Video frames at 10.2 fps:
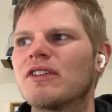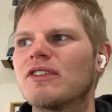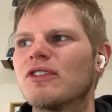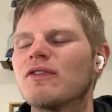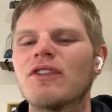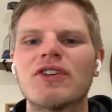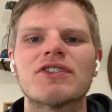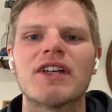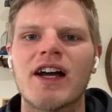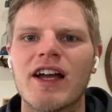your
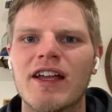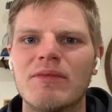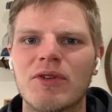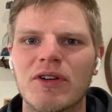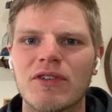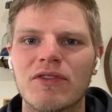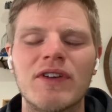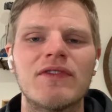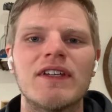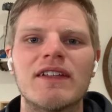first time or your
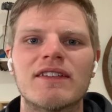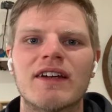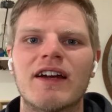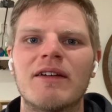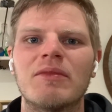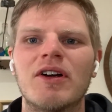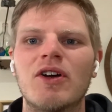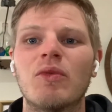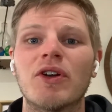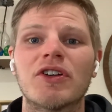50th time,
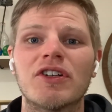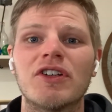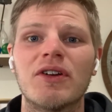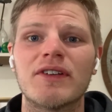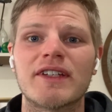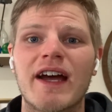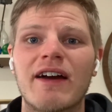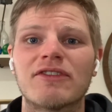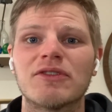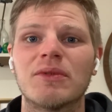what you're going to notice
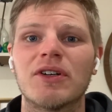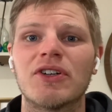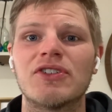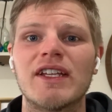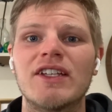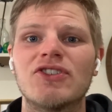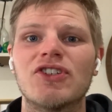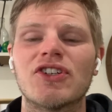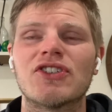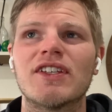afterwards is
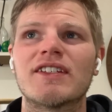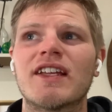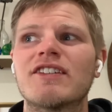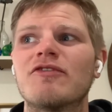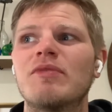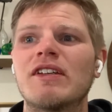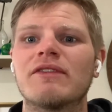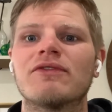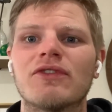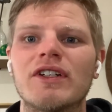just this sense of being
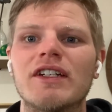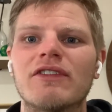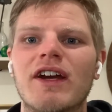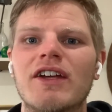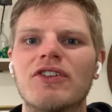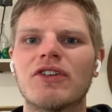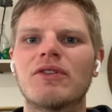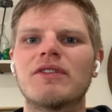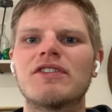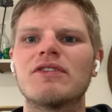free, right? You're
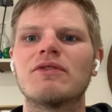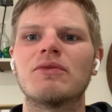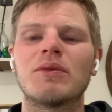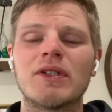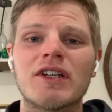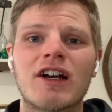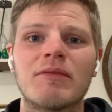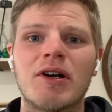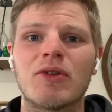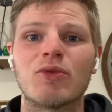going to, when we talk
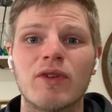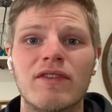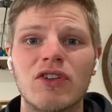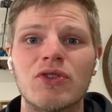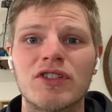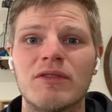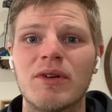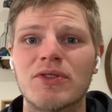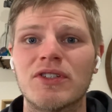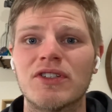about revolution in
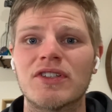motion